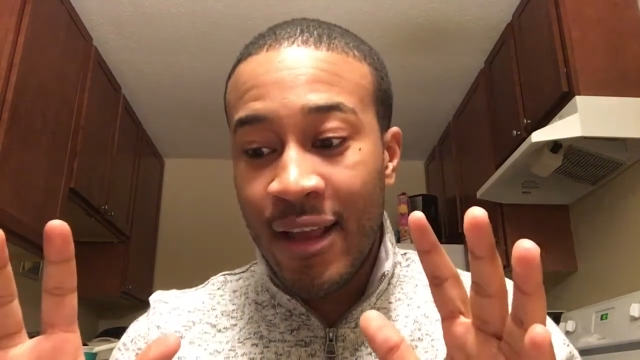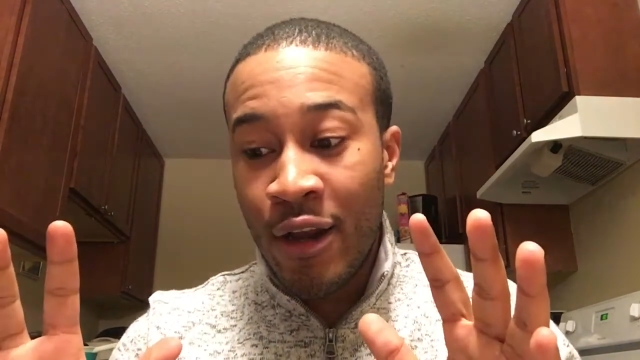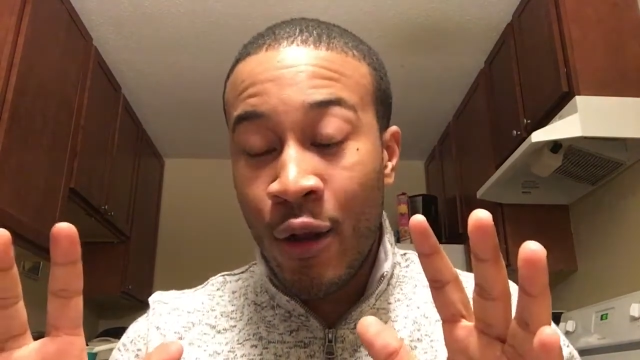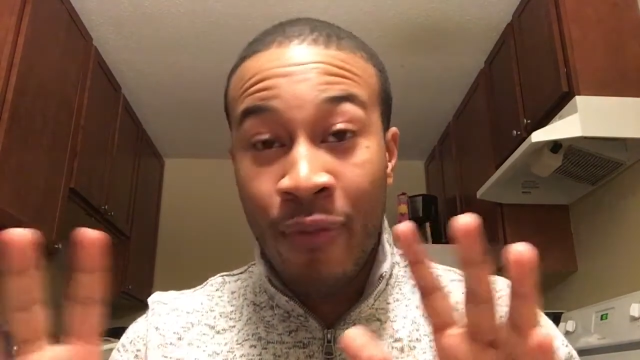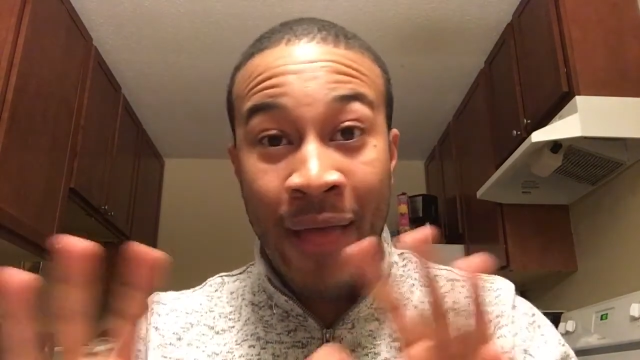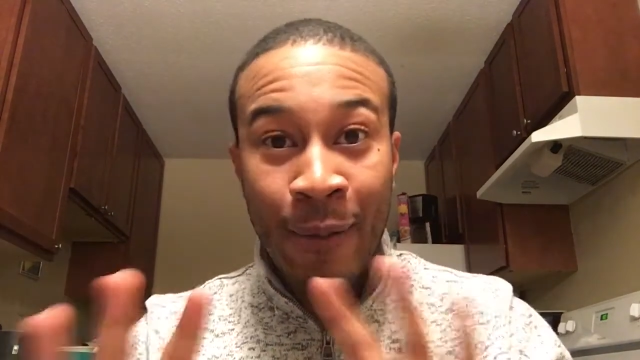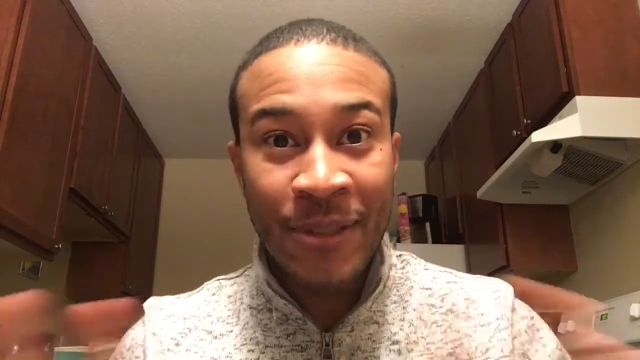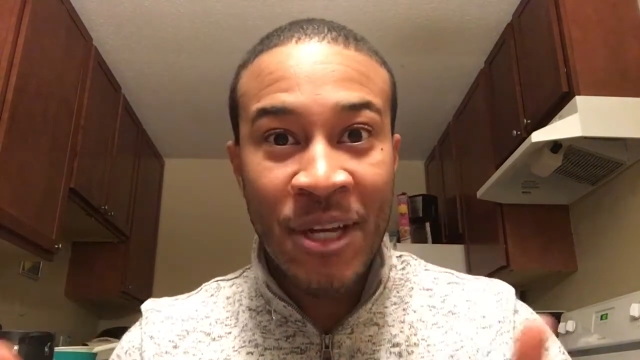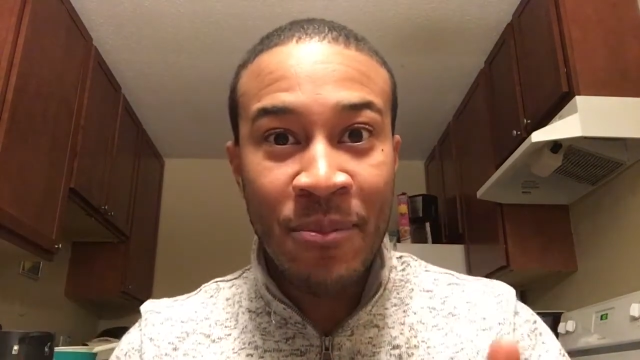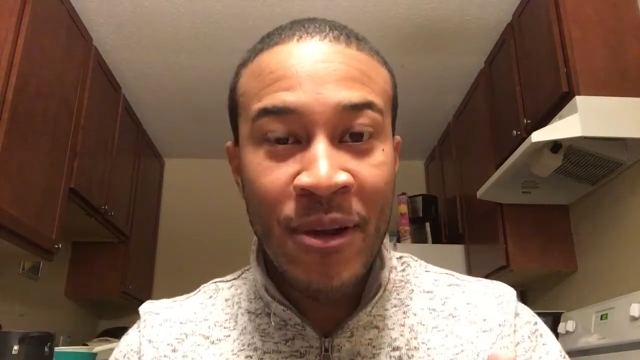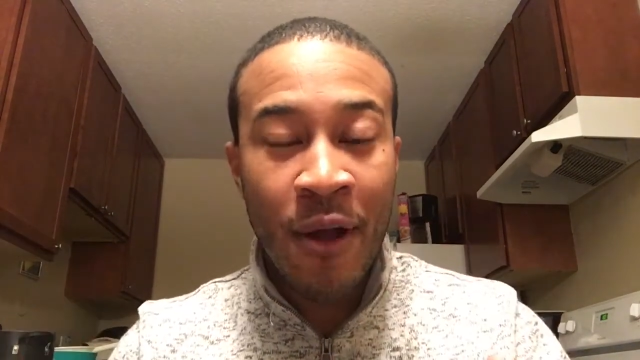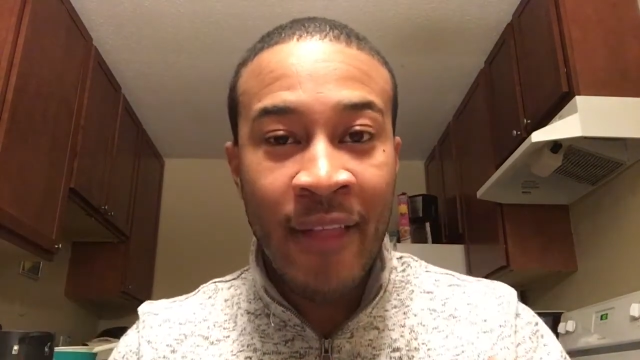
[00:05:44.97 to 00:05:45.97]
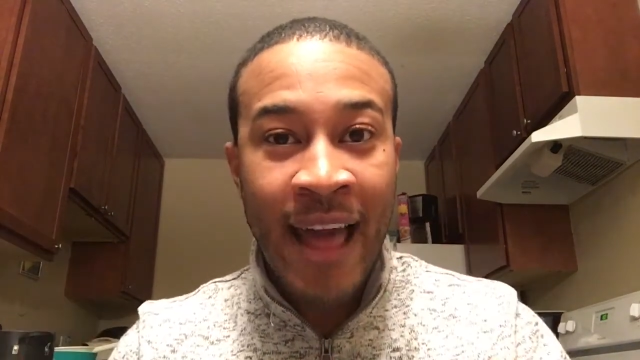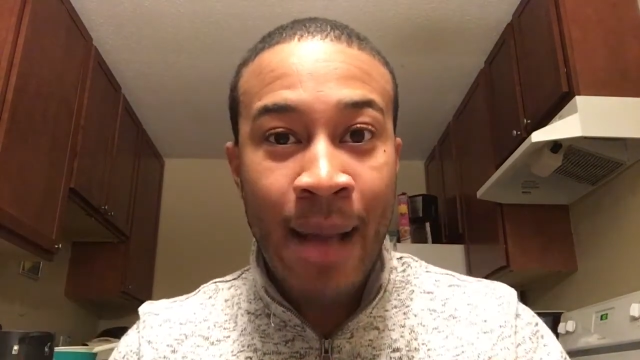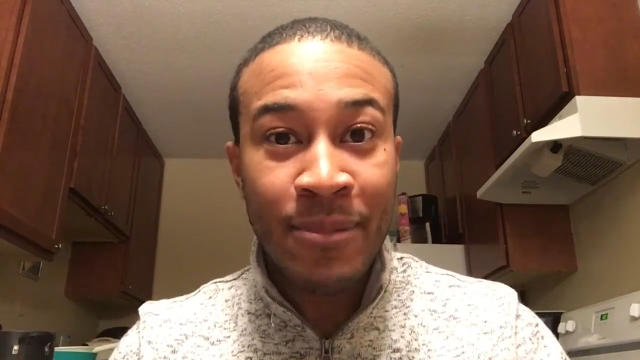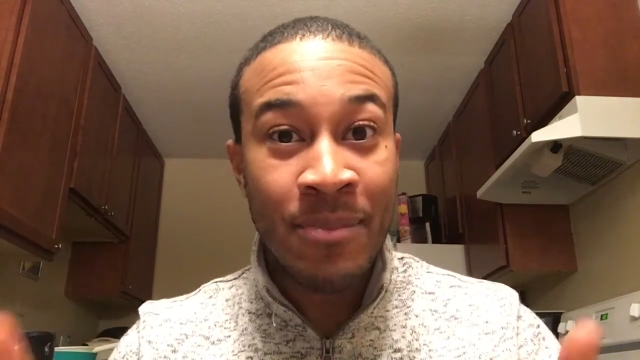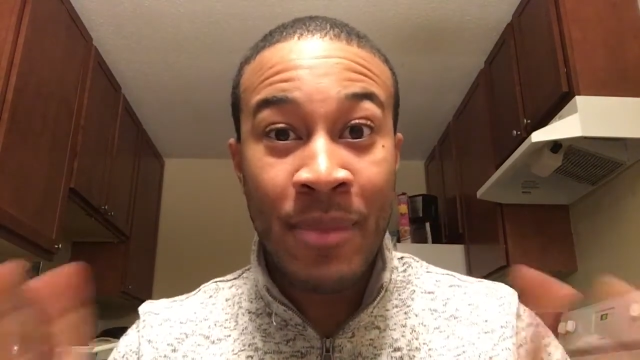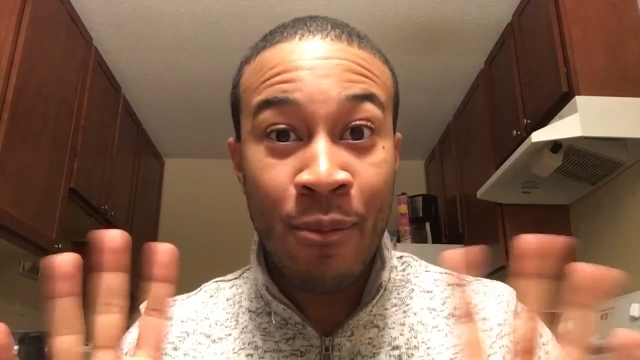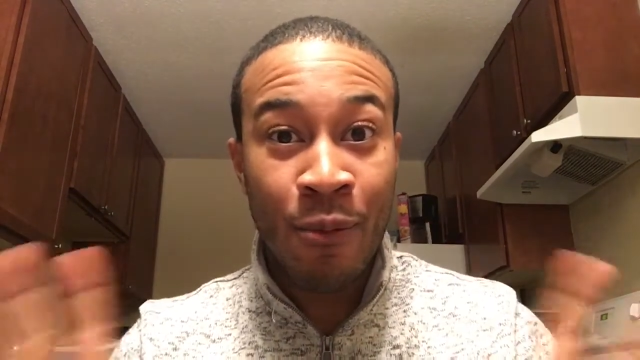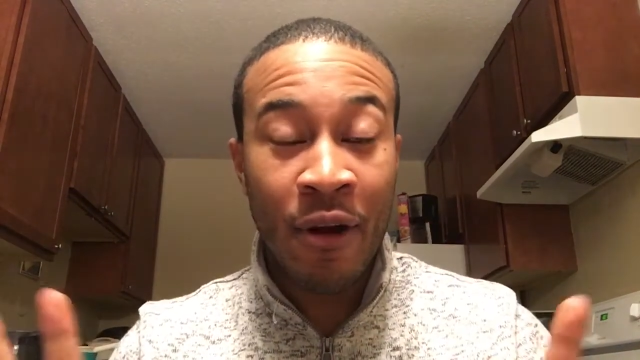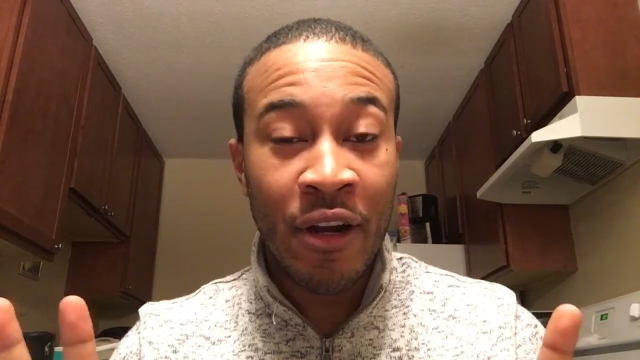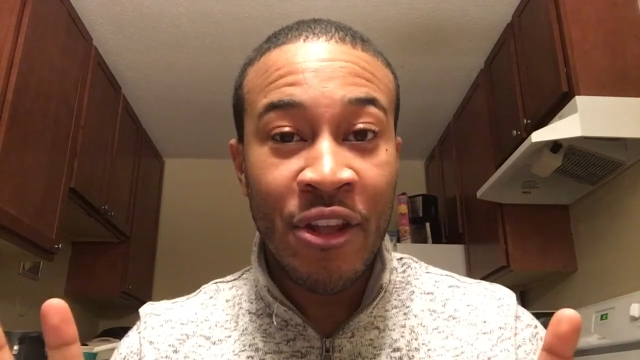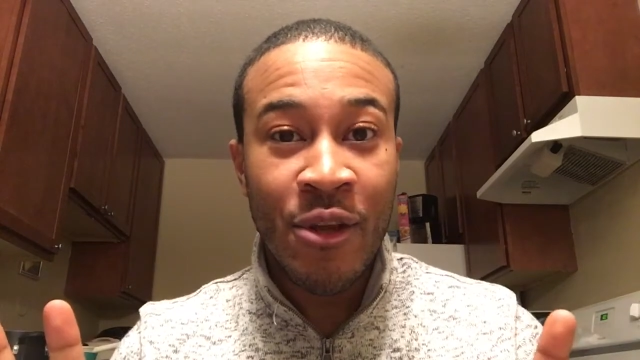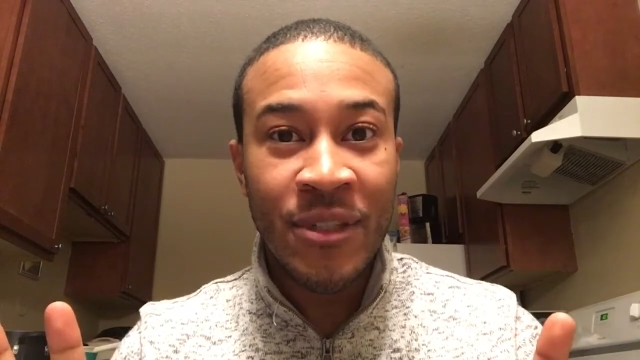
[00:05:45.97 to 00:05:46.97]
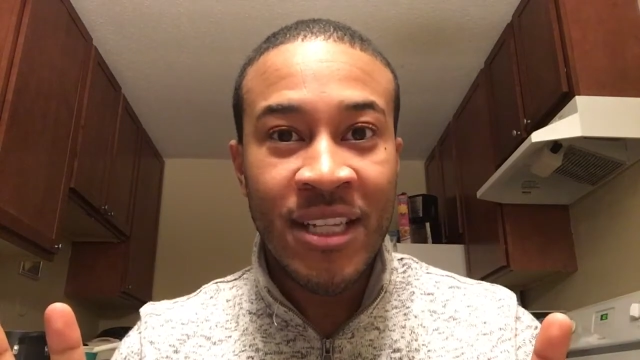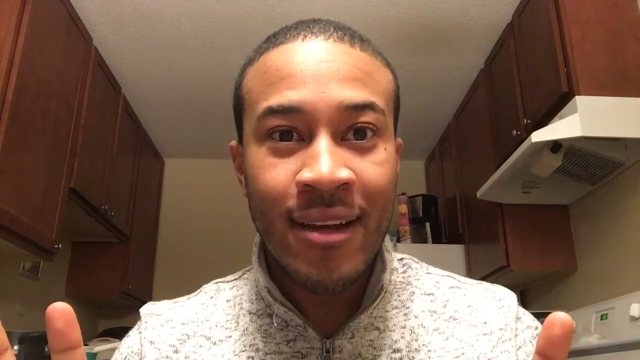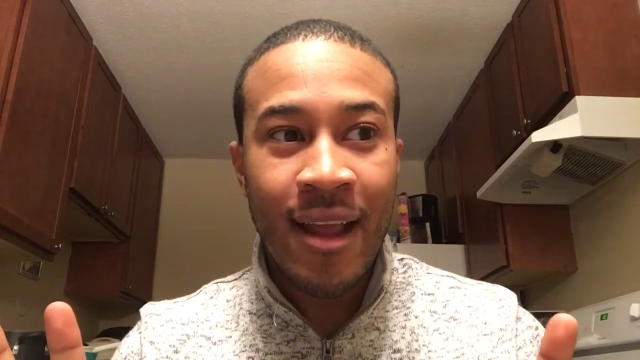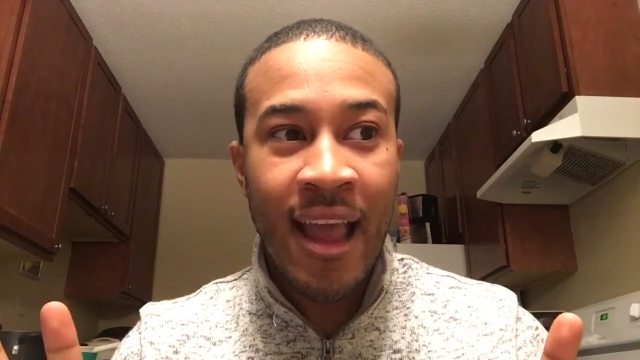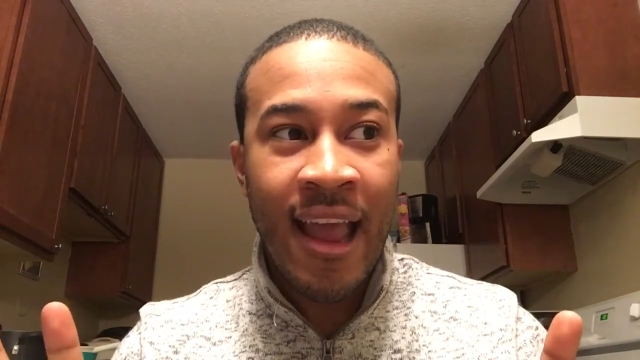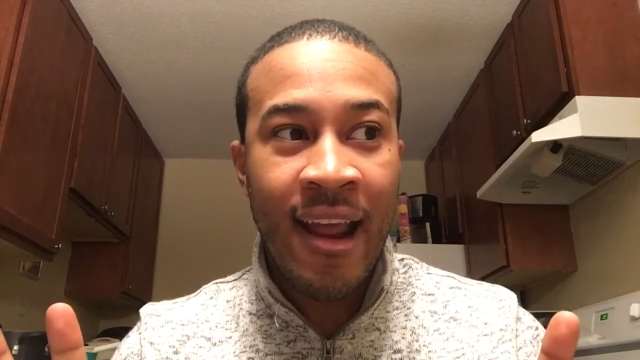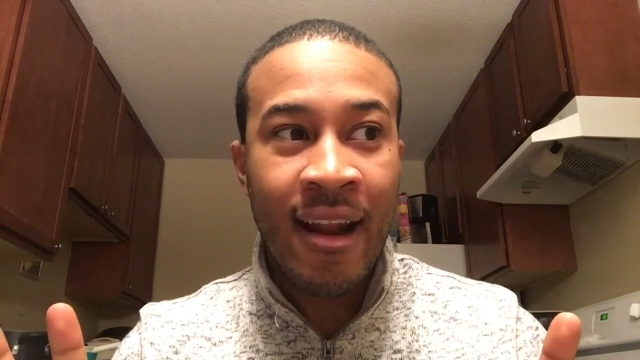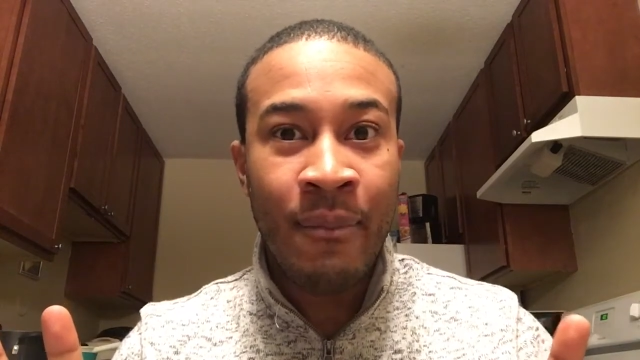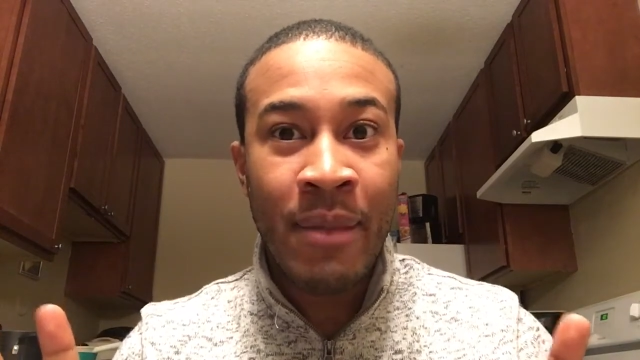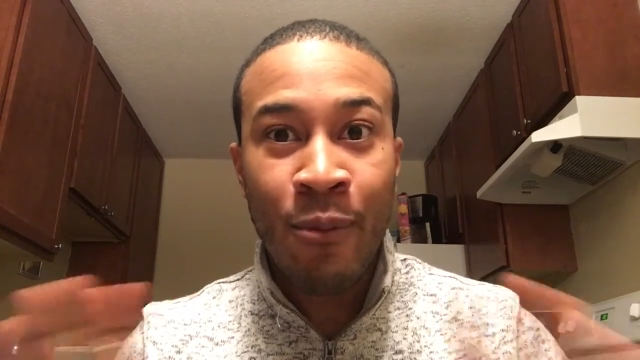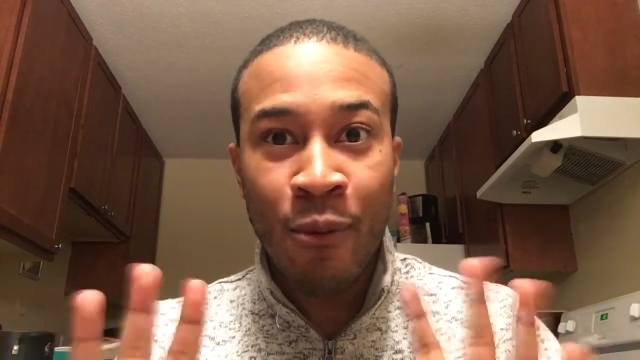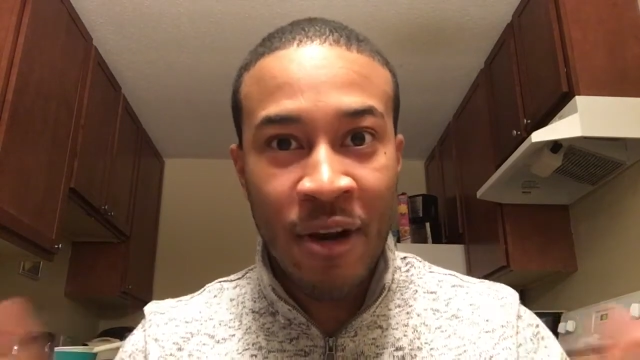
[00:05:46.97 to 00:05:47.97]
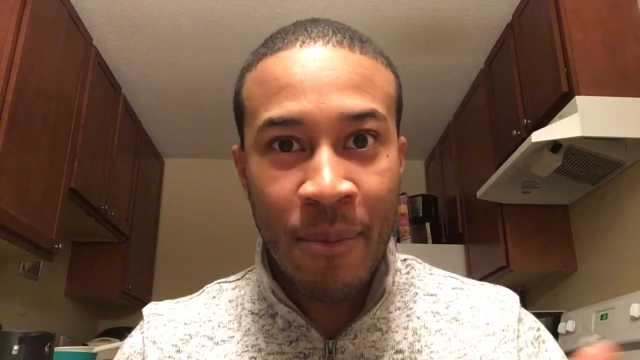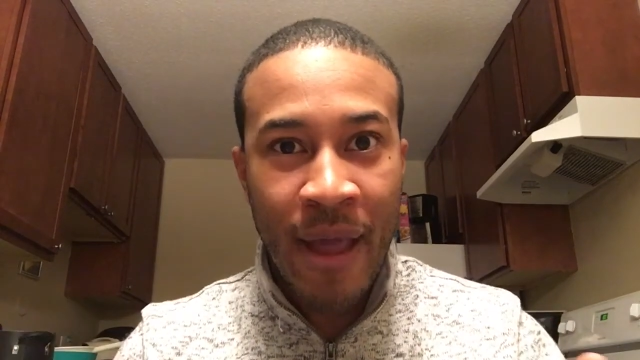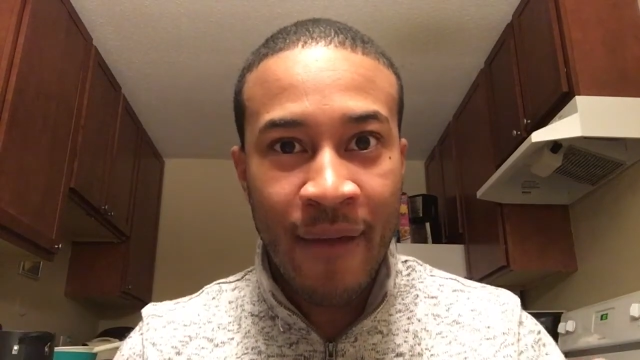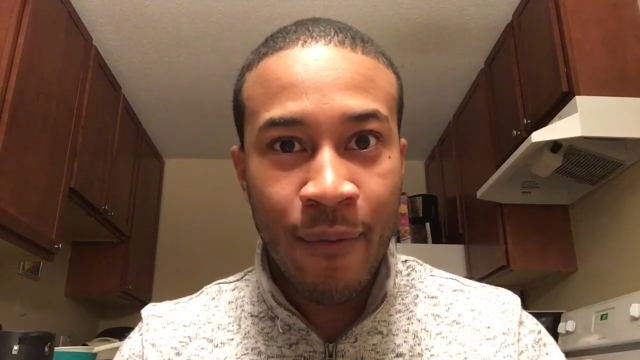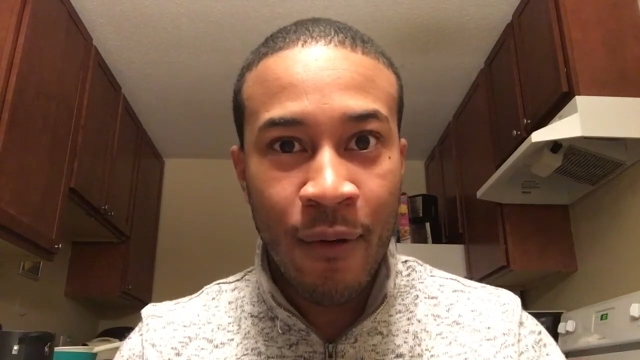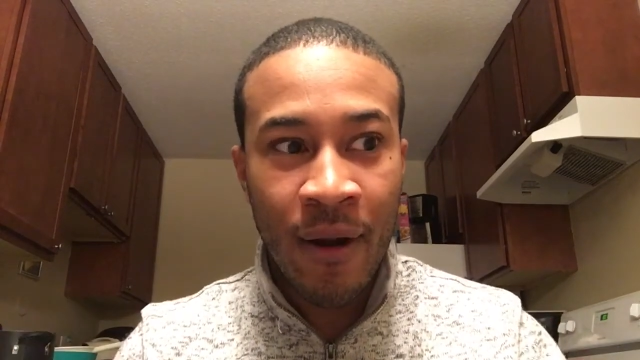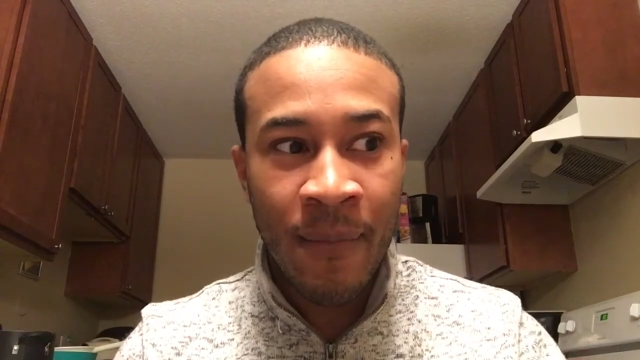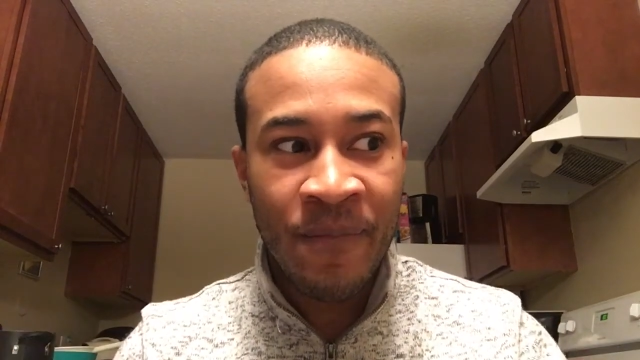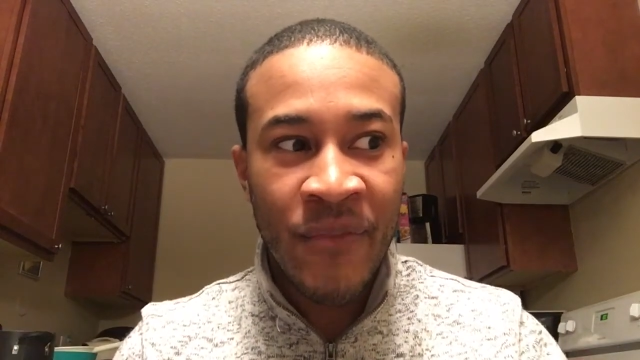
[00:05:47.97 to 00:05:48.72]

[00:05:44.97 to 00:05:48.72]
you know, that was going to beat all the apps and people were going to use it and people were going to pay for it.